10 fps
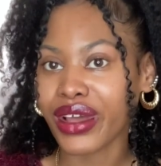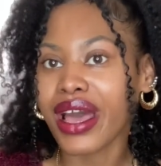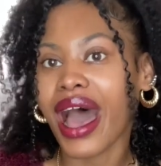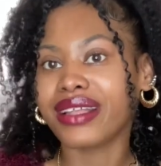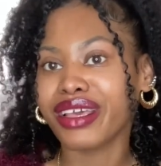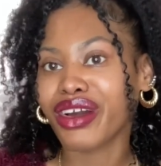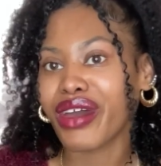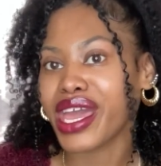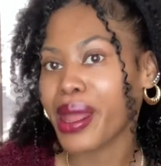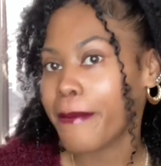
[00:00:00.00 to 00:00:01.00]
I did go
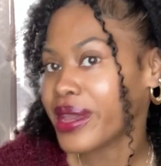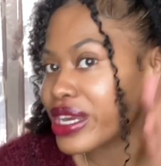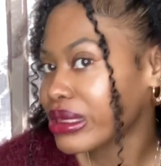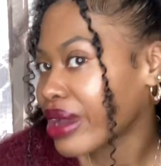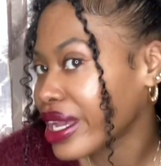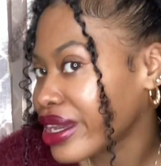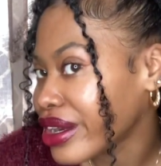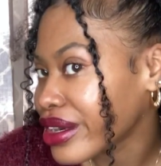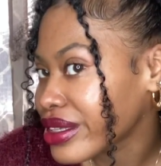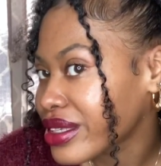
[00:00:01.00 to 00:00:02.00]
ahead and pierce my
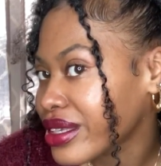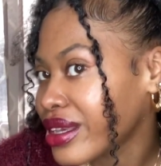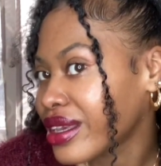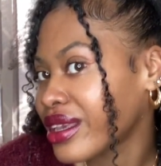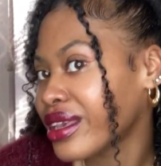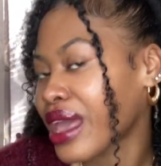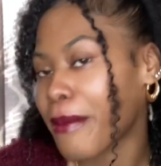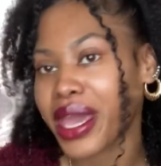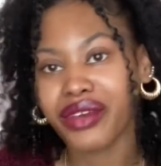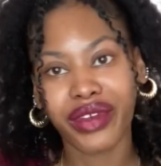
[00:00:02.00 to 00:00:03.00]
ears and
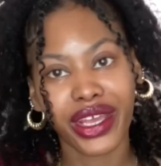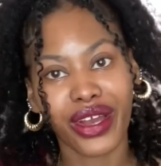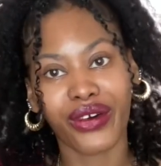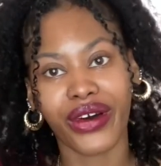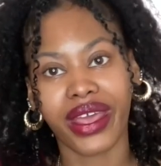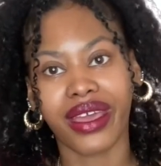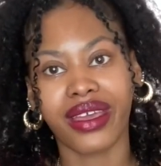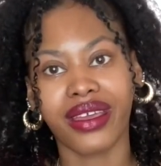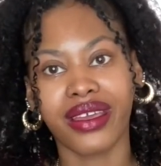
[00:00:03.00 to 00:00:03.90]
made a video on it.